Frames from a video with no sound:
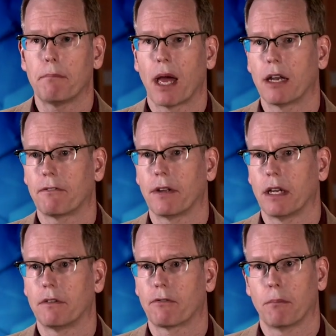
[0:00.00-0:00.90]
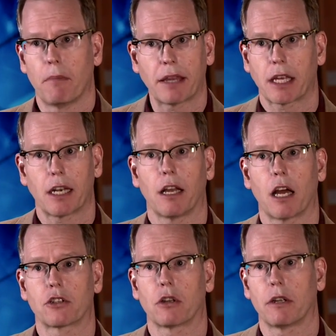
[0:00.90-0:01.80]
benefited from
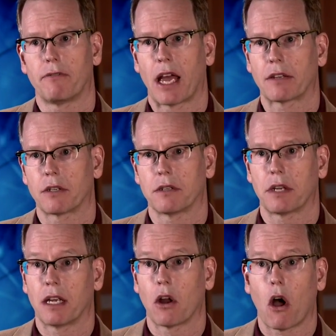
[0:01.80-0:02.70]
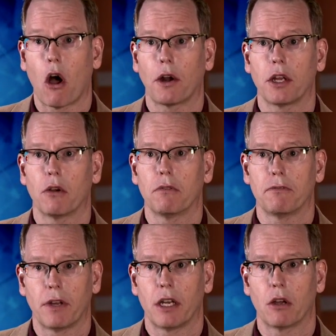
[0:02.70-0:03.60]
methodological advances in audio,
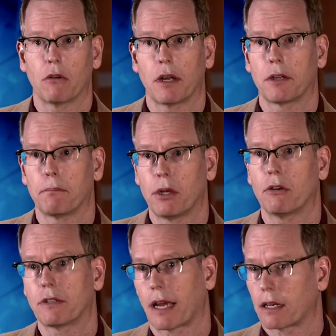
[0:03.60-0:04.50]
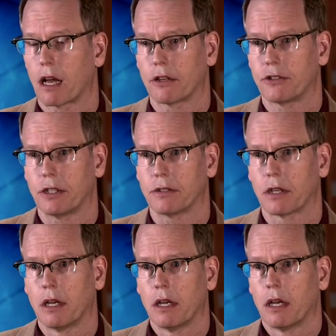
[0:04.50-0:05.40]
video, and computer technologies,
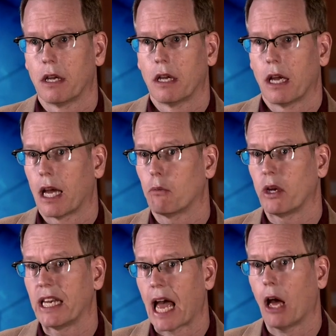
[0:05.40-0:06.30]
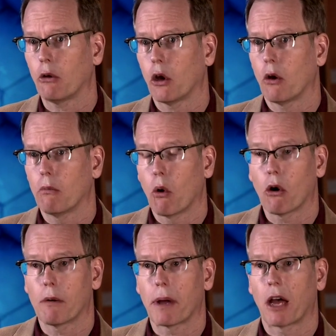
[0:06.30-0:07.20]
and we now know
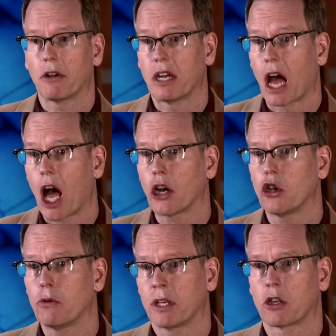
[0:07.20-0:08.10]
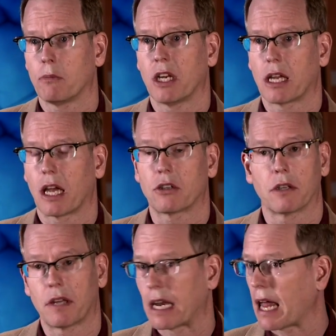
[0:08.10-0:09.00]
more about non-human
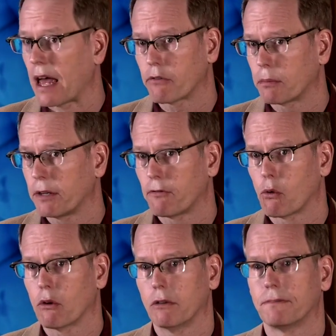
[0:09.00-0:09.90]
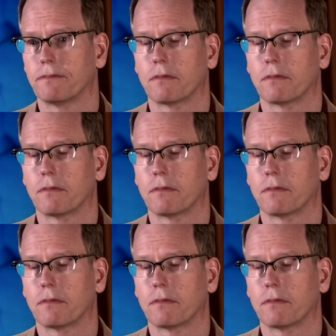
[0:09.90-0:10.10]
communication than ever before.